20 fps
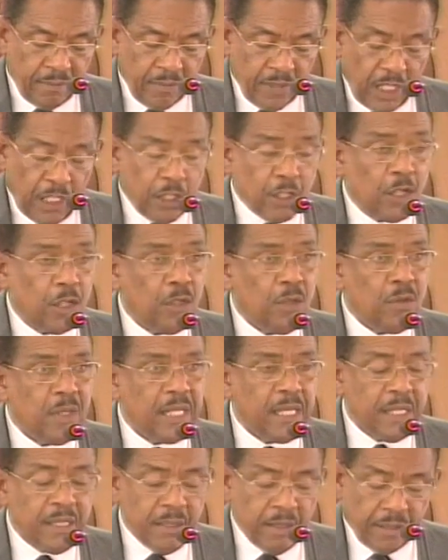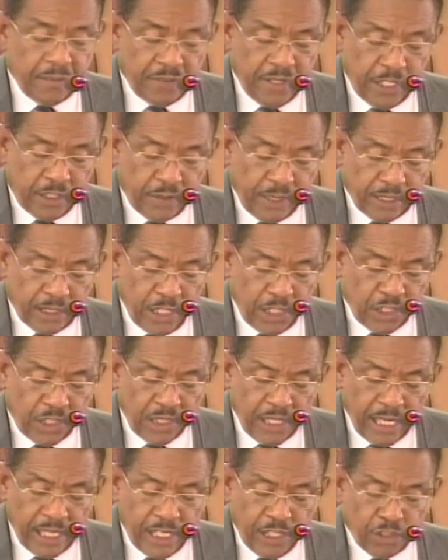including the
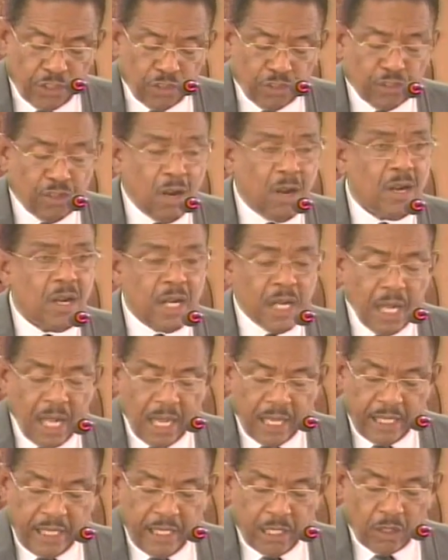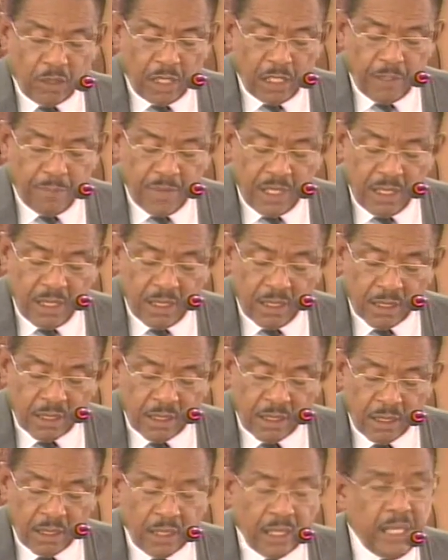traditionally stronger economies
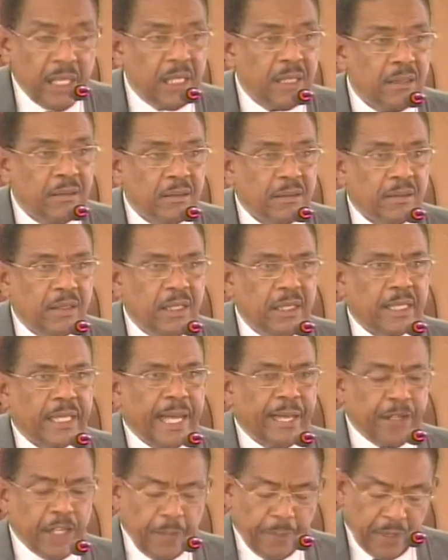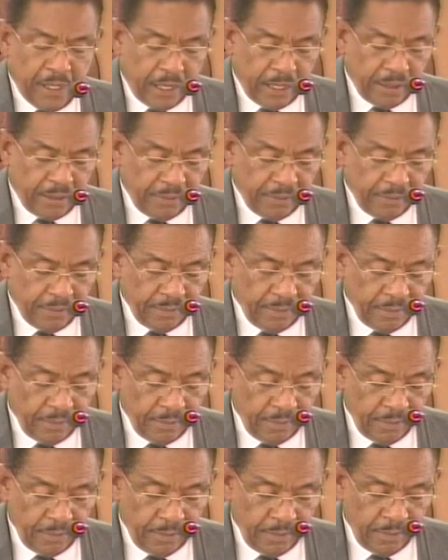in the Caribbean.
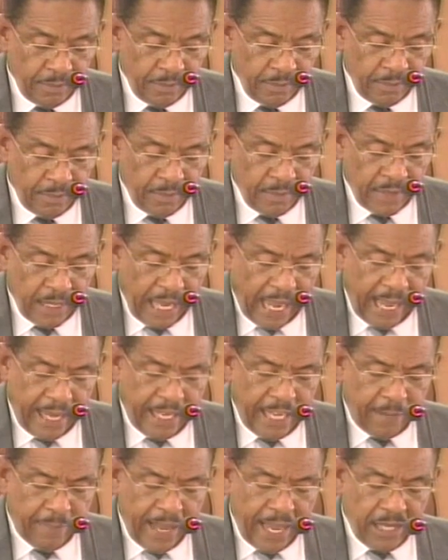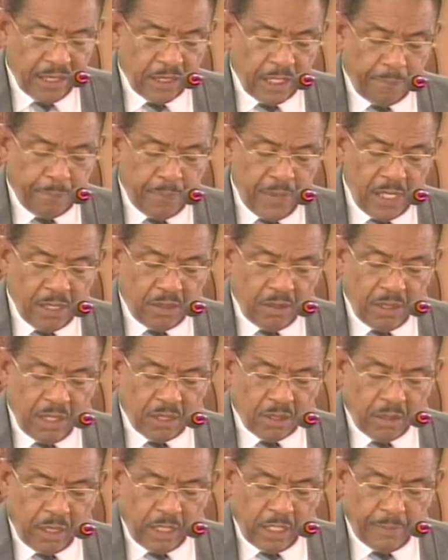I hereby submit to
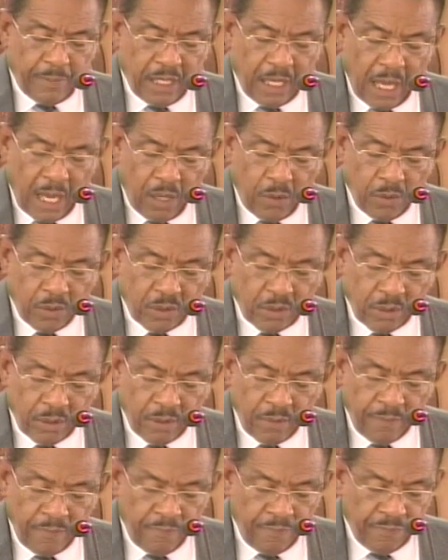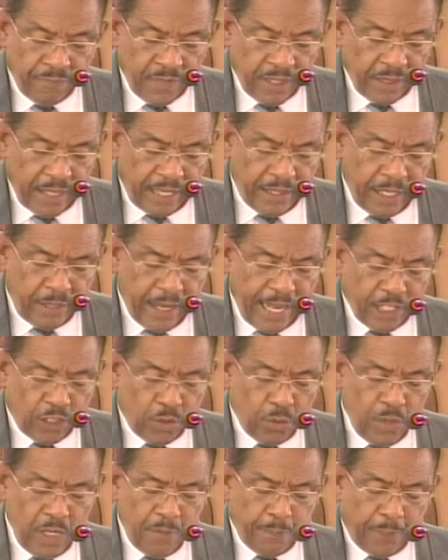this Honorable House that there are
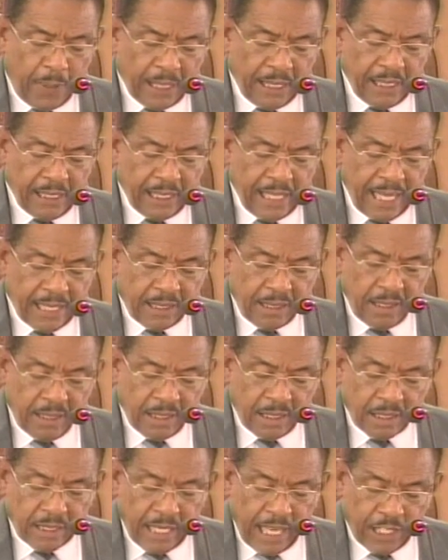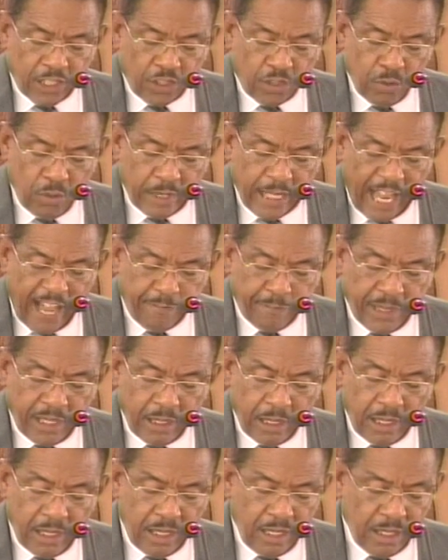two important lessons that should have
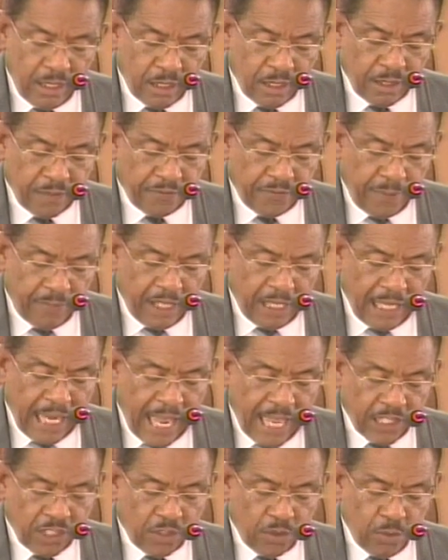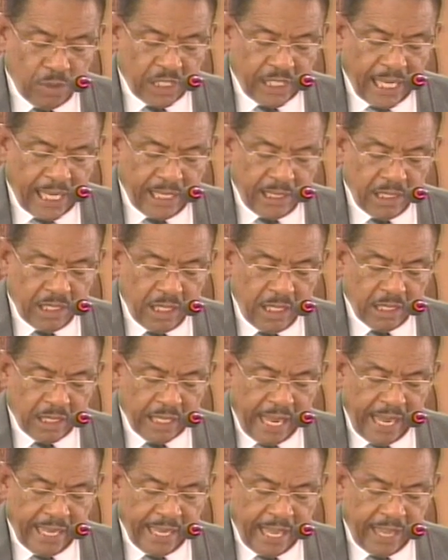been learned from the last two challenges
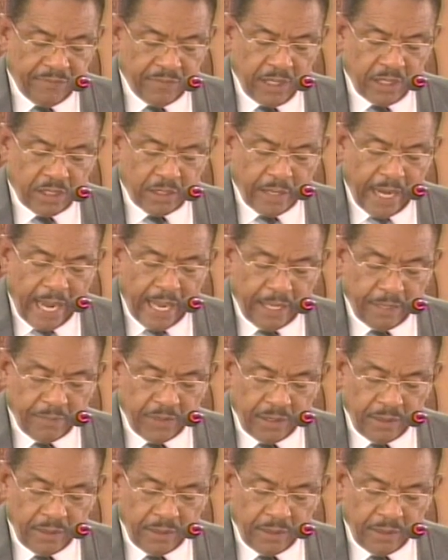I have described.